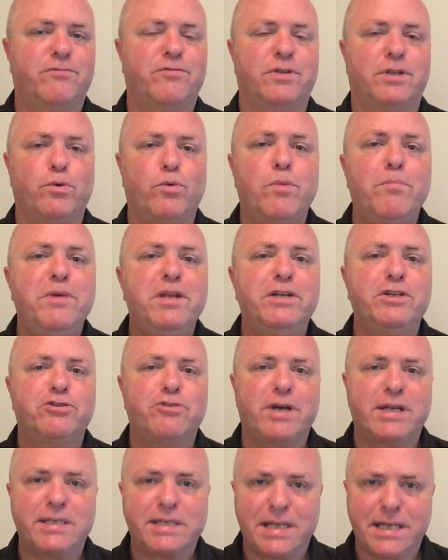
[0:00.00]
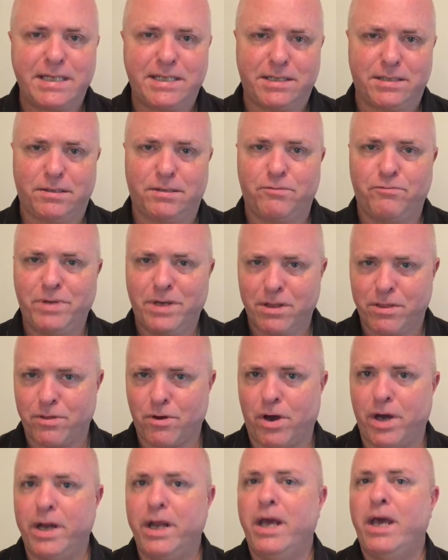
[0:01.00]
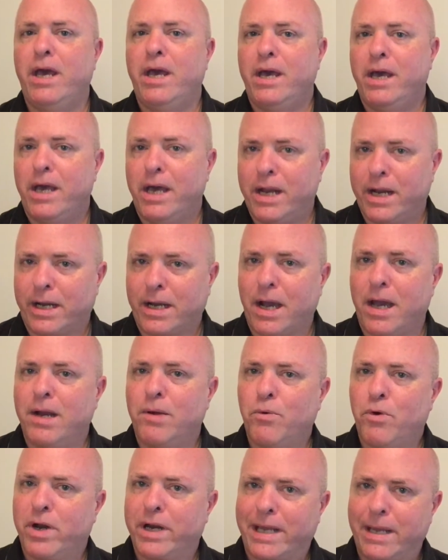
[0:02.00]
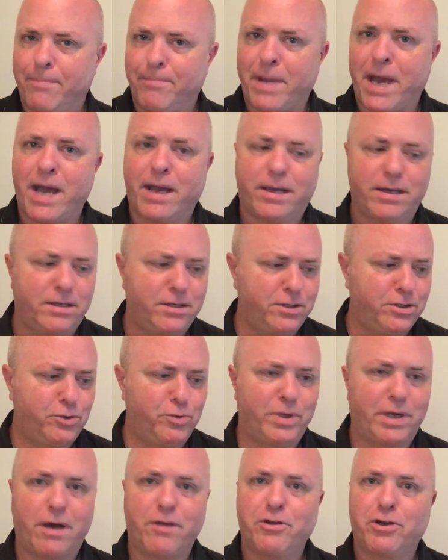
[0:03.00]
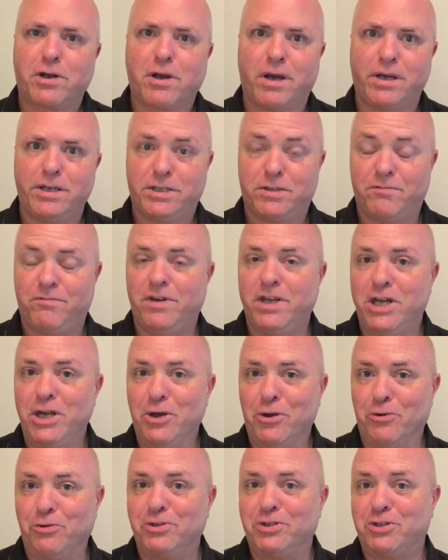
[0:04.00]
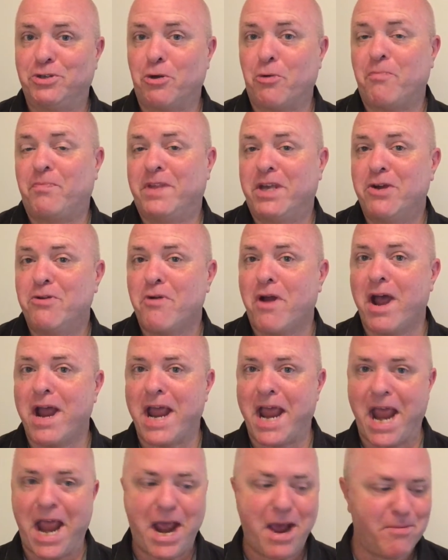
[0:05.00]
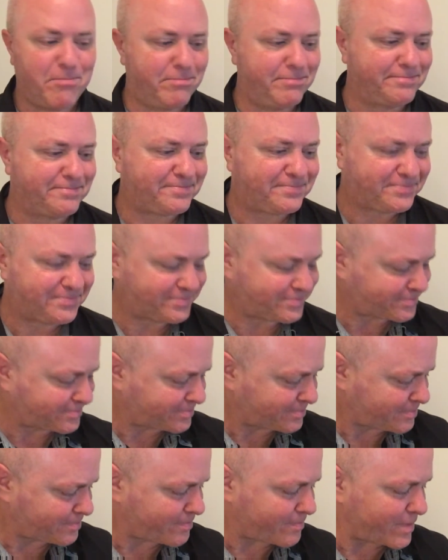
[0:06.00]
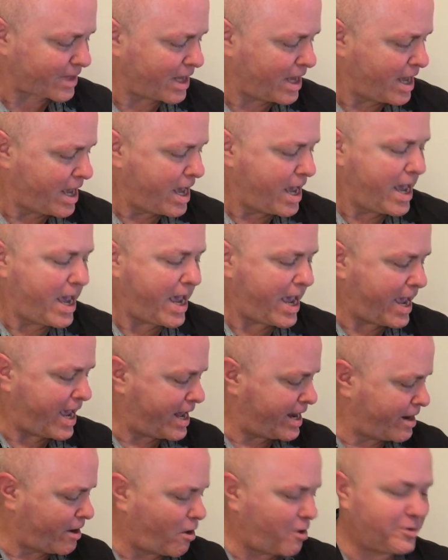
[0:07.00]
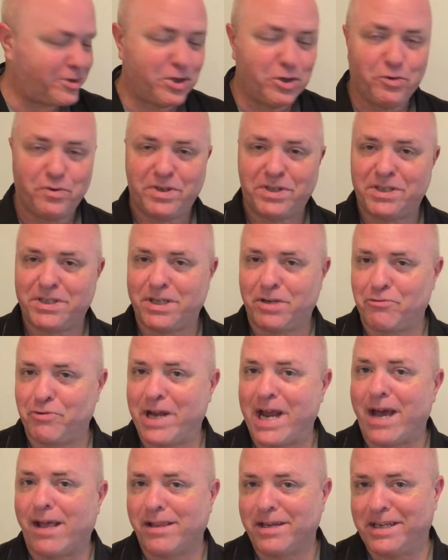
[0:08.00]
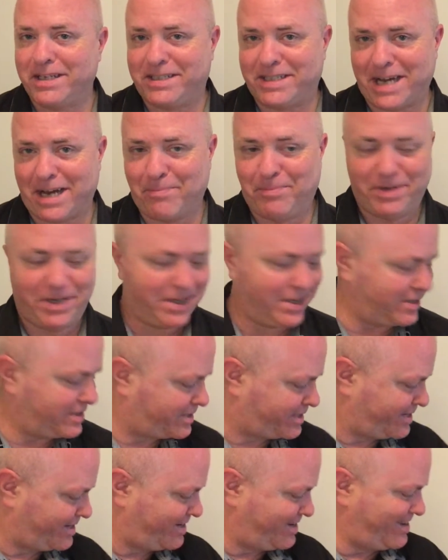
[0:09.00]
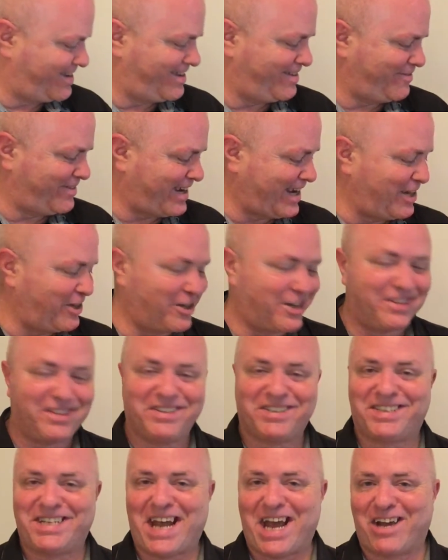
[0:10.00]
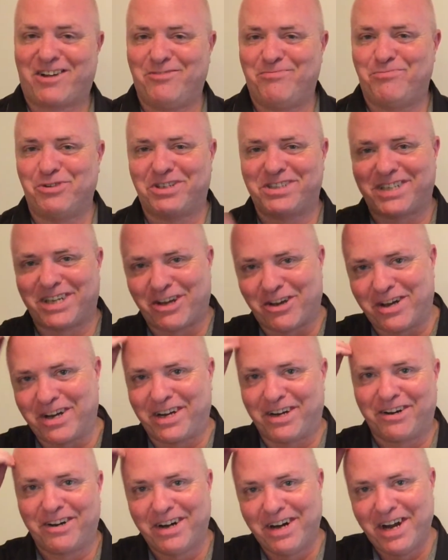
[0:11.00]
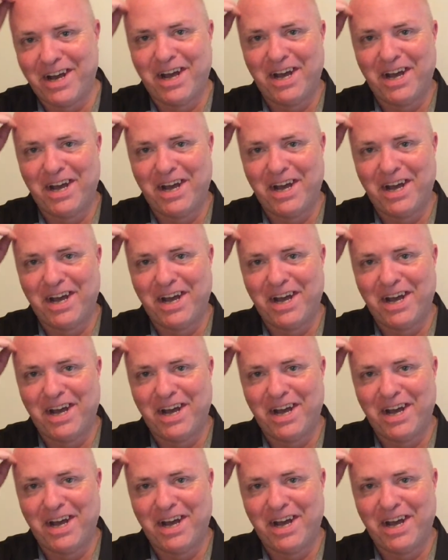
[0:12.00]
for the Women in Translation Readathon, and I kind of want to get back into doing other kinds of videos, so here I am. And also, this is a reality check, because when I look at the stack of books I got here.